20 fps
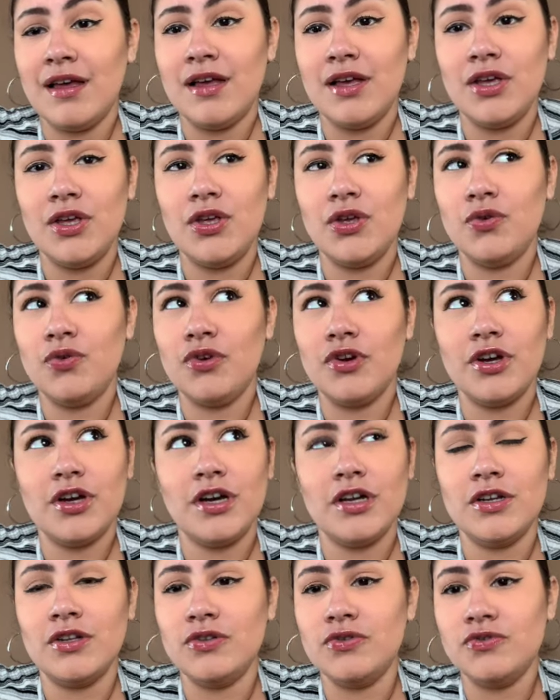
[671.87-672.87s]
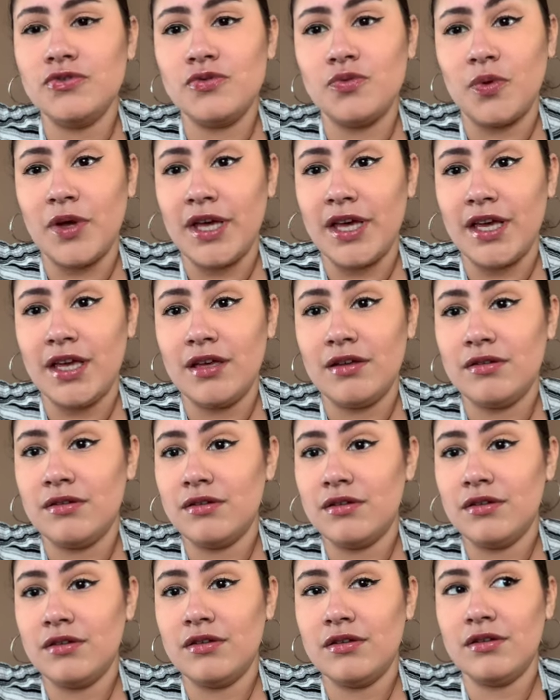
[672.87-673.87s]
you're going to lose weight
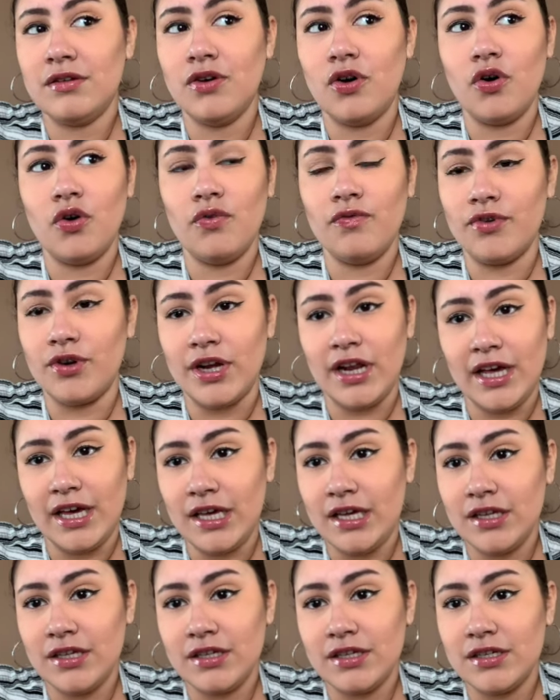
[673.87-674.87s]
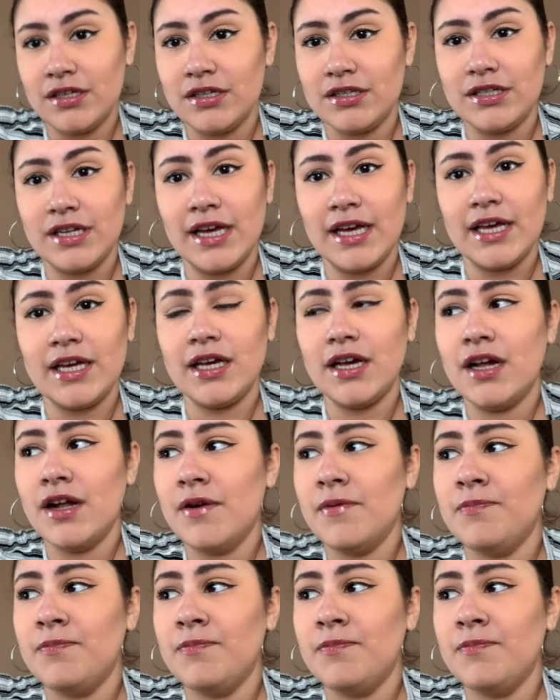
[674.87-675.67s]
overnight. Like,